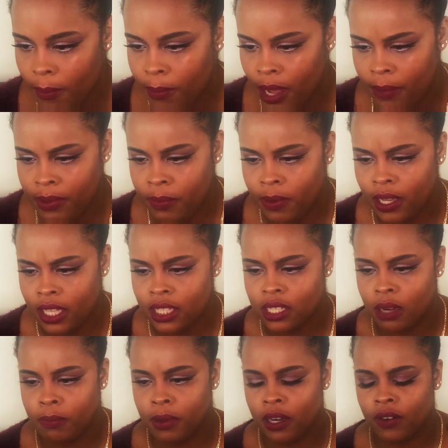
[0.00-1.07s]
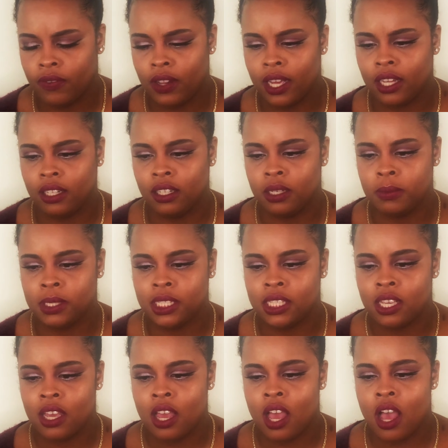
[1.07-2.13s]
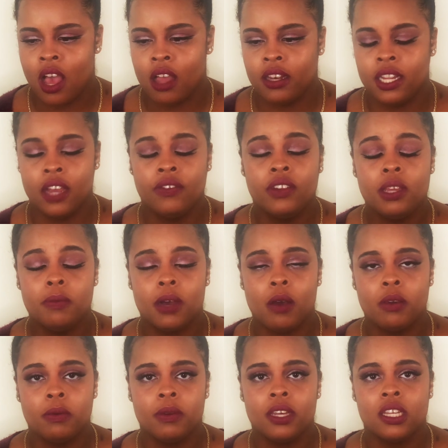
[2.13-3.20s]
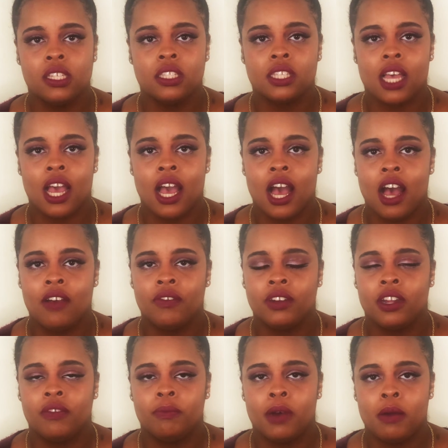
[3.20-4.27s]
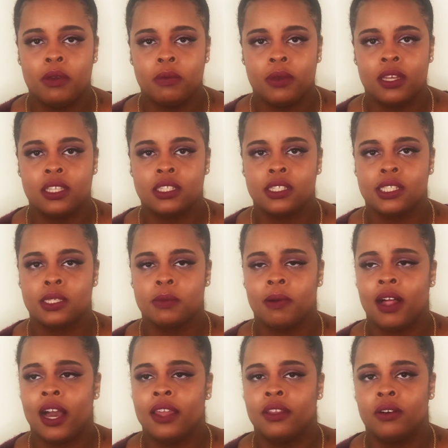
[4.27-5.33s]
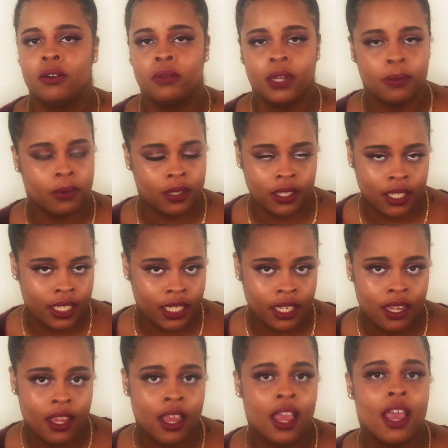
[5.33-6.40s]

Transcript: Bobby pins or butterfly clips? Definitely bobby pins. I have enough bobby pins to supply the whole neighborhood.